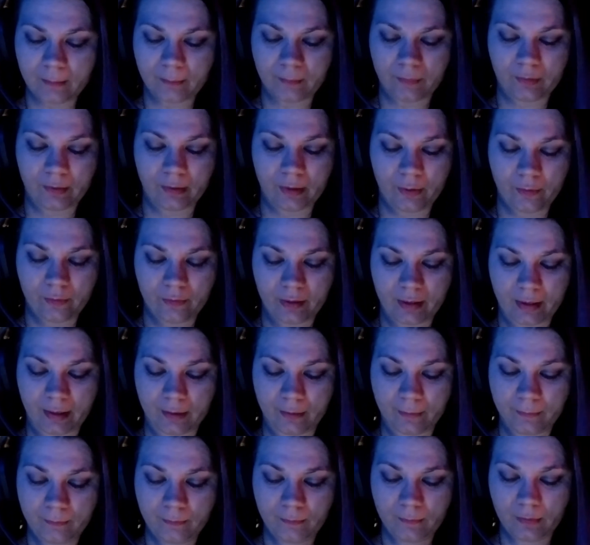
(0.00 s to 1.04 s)
Below
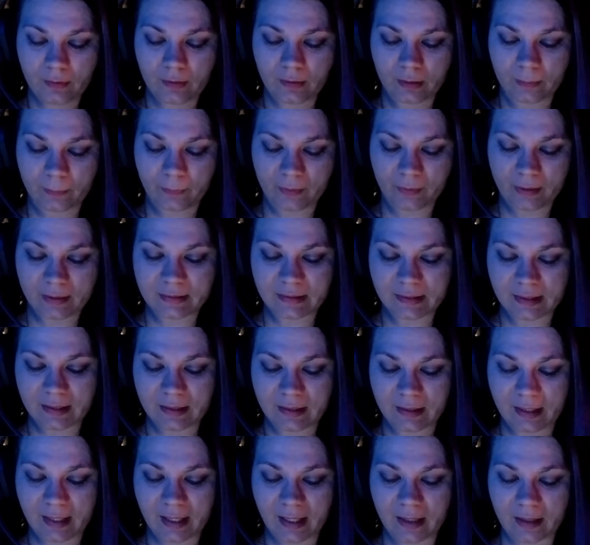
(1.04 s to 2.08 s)
him, the prints
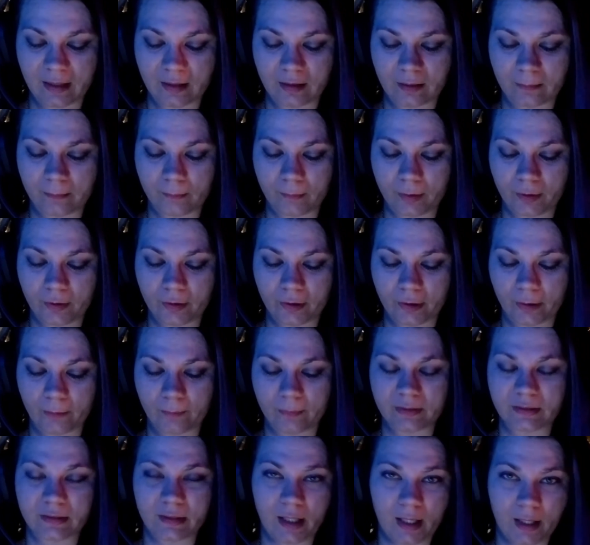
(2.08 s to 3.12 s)
indicated the murderer
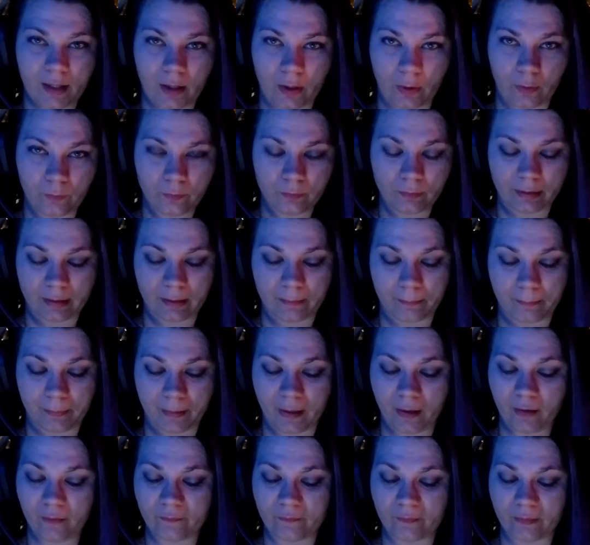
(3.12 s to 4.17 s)
was not only
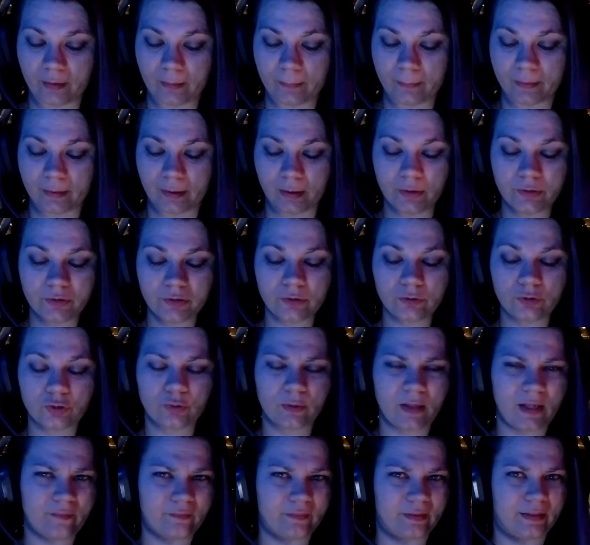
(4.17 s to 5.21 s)
barefoot, but also
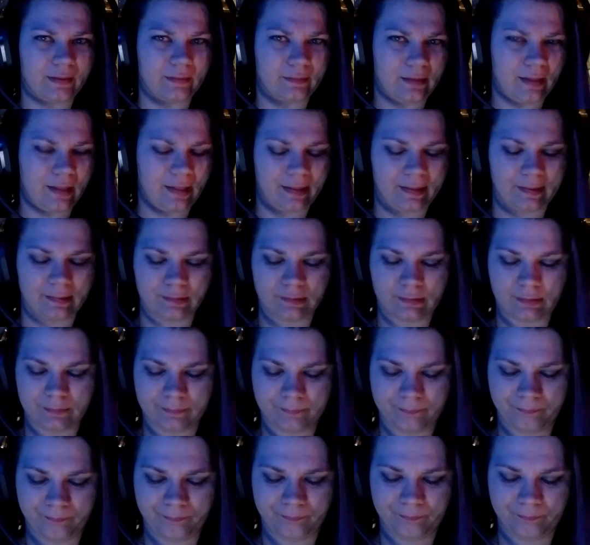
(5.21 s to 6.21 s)
traveling light.